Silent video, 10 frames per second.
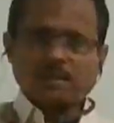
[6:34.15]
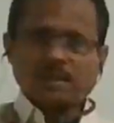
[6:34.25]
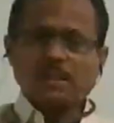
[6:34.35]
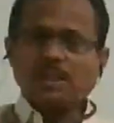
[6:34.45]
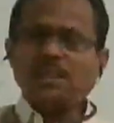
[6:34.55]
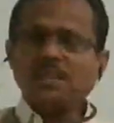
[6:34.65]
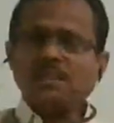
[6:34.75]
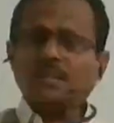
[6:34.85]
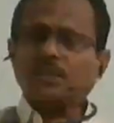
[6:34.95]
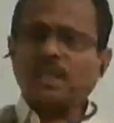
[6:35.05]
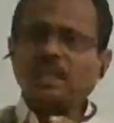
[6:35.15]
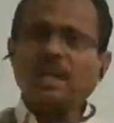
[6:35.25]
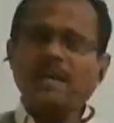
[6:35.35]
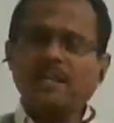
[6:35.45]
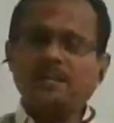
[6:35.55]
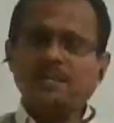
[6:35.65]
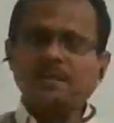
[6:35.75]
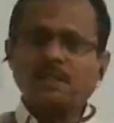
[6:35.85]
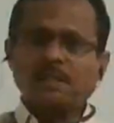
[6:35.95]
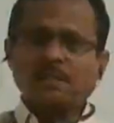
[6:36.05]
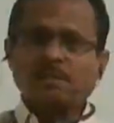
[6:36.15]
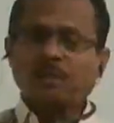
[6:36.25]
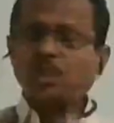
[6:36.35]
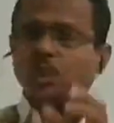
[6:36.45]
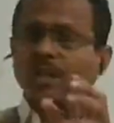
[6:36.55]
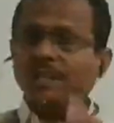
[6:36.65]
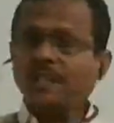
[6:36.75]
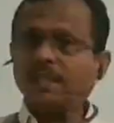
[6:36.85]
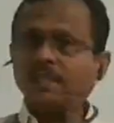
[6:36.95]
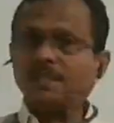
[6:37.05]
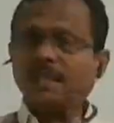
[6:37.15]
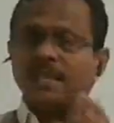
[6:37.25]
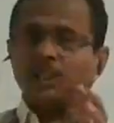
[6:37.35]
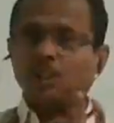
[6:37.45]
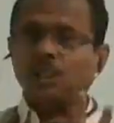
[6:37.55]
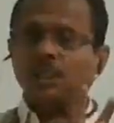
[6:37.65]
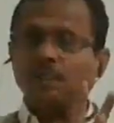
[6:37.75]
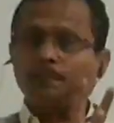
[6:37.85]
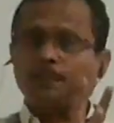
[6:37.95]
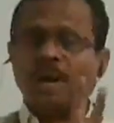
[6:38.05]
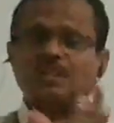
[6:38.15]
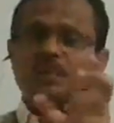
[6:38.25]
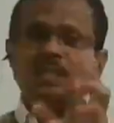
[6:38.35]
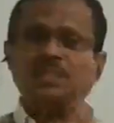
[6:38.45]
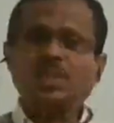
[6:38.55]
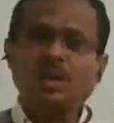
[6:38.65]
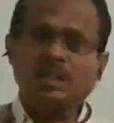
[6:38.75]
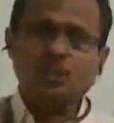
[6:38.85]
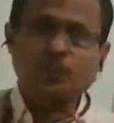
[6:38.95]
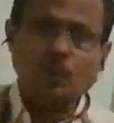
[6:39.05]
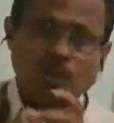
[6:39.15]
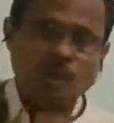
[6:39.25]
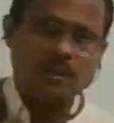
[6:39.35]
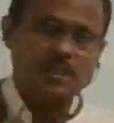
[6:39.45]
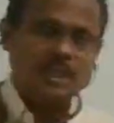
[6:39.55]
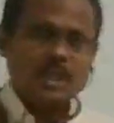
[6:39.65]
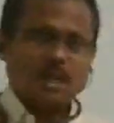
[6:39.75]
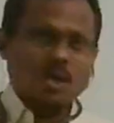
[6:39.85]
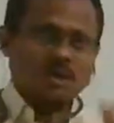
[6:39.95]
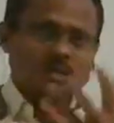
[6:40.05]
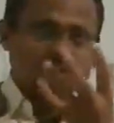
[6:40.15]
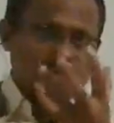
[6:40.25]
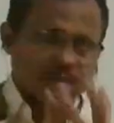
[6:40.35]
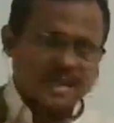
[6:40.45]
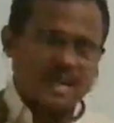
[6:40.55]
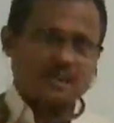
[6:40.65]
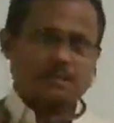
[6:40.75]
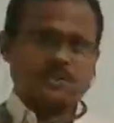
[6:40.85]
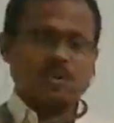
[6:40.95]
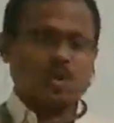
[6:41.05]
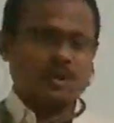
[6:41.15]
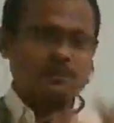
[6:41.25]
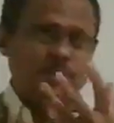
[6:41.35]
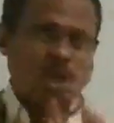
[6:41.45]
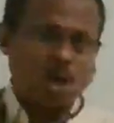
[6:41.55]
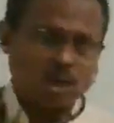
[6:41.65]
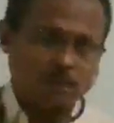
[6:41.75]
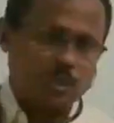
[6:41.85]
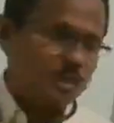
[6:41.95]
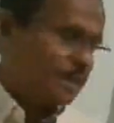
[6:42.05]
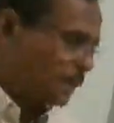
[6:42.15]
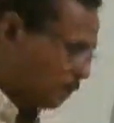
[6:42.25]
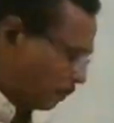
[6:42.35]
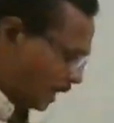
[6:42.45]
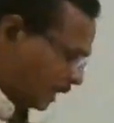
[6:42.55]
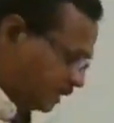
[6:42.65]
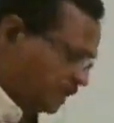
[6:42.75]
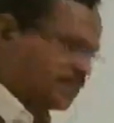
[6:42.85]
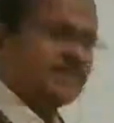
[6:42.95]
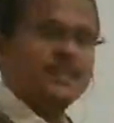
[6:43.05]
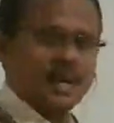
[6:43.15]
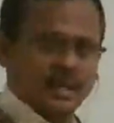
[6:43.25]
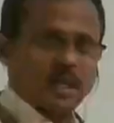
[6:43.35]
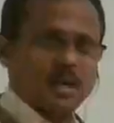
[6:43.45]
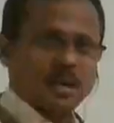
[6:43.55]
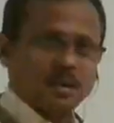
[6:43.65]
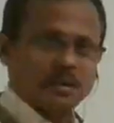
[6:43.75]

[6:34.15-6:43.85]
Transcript: Here the sunlight, which contains energy particles called as photons, are trapped or absorbed by these grana.